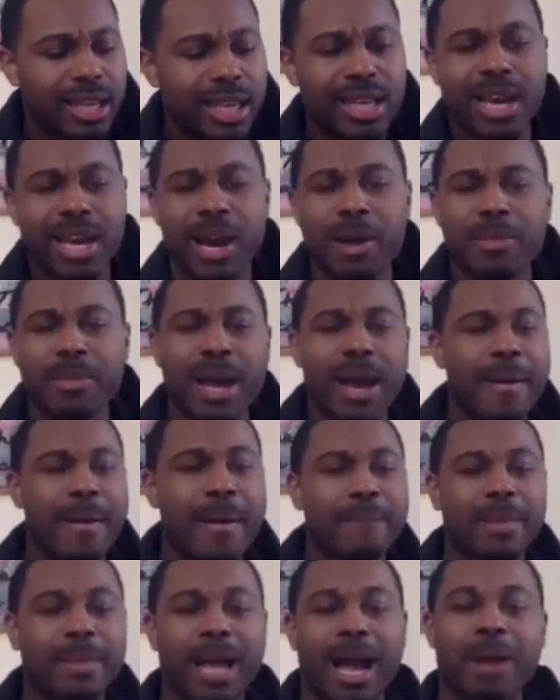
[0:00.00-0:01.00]
he come
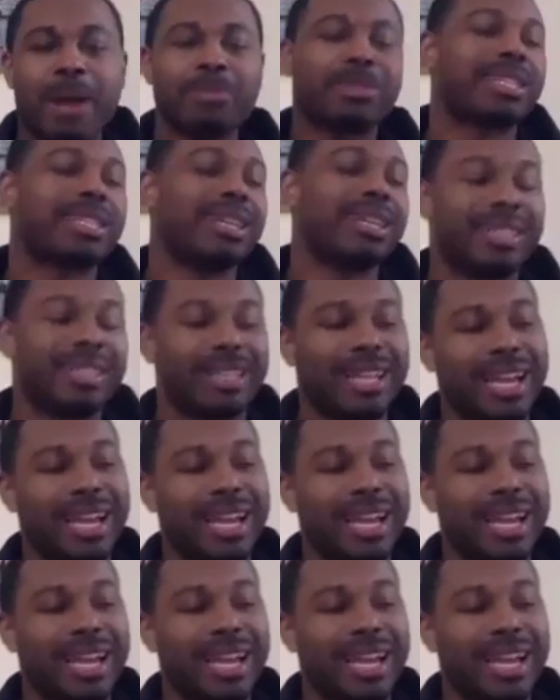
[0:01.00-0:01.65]
out, I'm chilling.